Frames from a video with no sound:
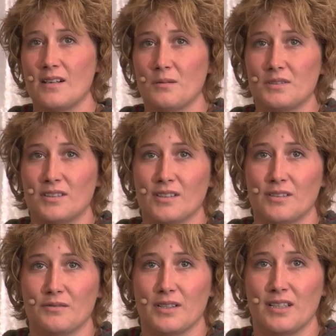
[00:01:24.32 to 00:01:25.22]
I was
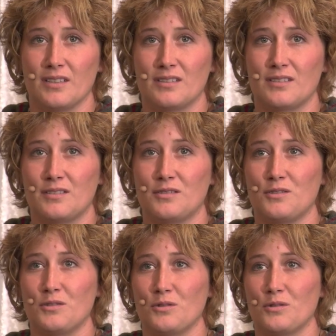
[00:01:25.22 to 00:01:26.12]
not raised
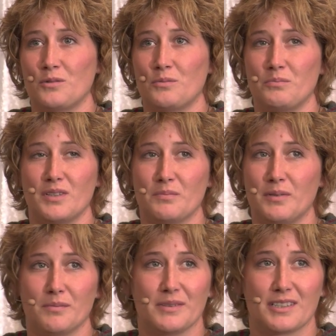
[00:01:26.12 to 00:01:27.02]
to be a
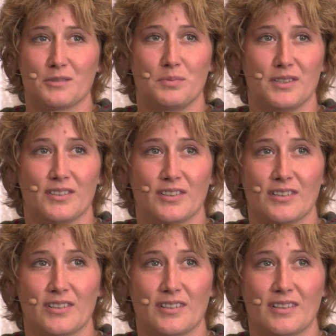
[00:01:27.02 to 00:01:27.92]
public
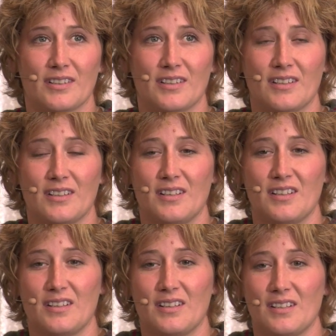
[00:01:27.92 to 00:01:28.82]
speaker,
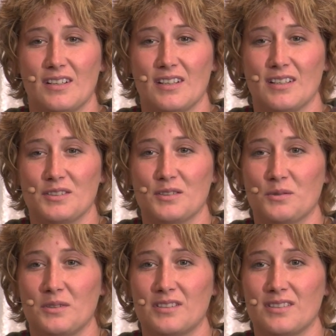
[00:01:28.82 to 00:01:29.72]
and
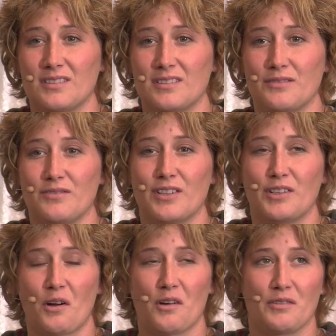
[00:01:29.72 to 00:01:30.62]
so this is
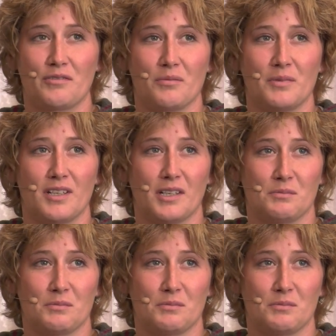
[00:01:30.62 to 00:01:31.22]
very hard for me.